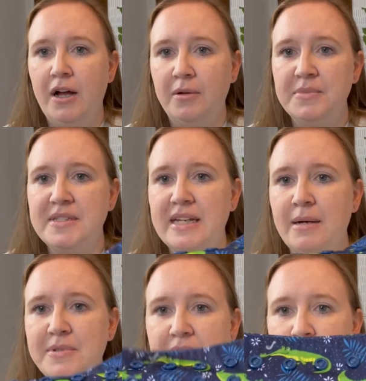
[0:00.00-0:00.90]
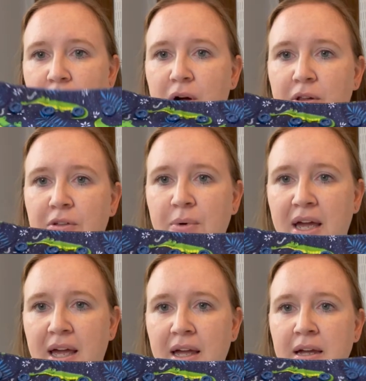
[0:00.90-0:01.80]
snapped them all the
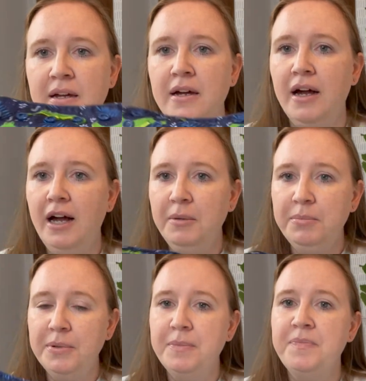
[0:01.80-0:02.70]
way up,